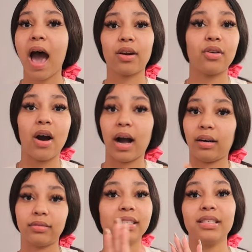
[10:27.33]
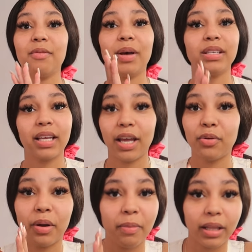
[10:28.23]
I don't know how. This is the best
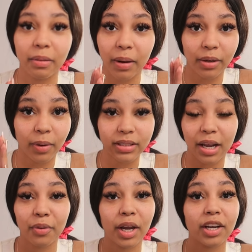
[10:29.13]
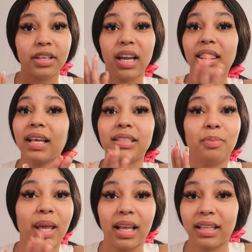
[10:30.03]
candle in Bath & Body Works. I don't care. Nothing's
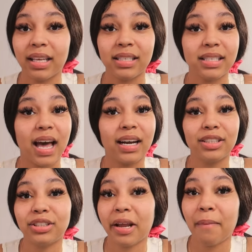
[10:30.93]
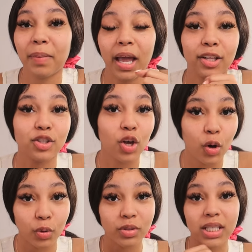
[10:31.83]
beating this. Not a champagne
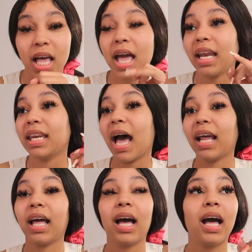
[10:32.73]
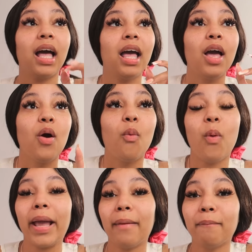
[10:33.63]
toast. Not a
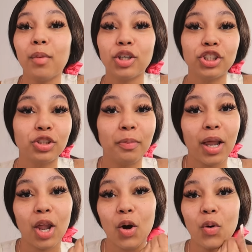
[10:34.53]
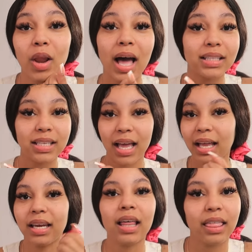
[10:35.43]
white marshmallow latte
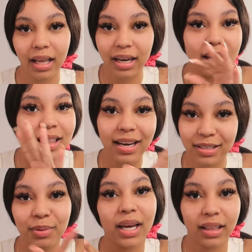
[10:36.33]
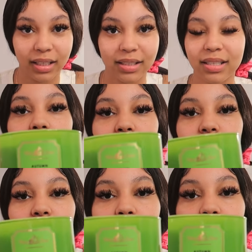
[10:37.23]
nothing none of that is beating this um
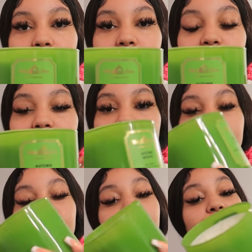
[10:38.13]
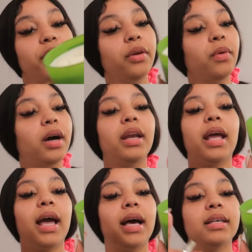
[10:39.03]
so autumn woods is this green one it
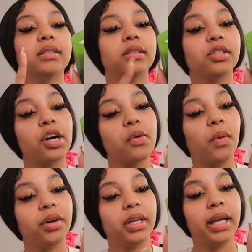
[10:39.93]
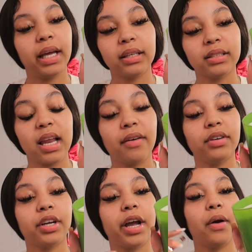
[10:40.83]
has dark walnut english
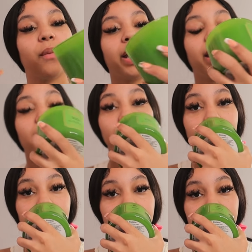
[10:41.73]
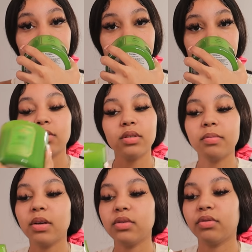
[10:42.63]
lavender and white amber this one
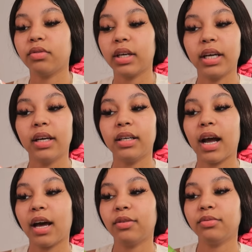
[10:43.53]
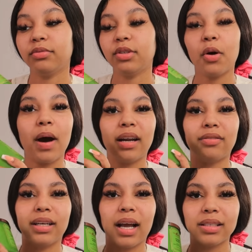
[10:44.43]
smells really good i don't know how to
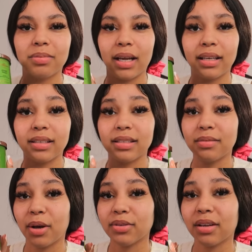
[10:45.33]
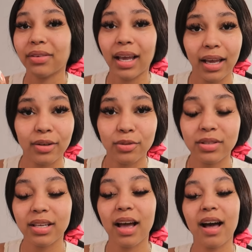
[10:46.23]
really explain the smells of candles
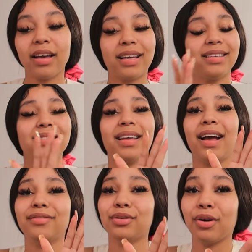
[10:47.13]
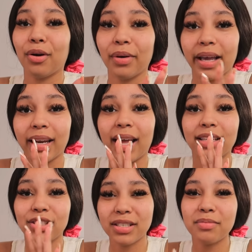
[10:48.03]
to y'all y'all just gonna have to go in
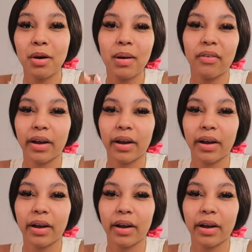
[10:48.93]
and just smell my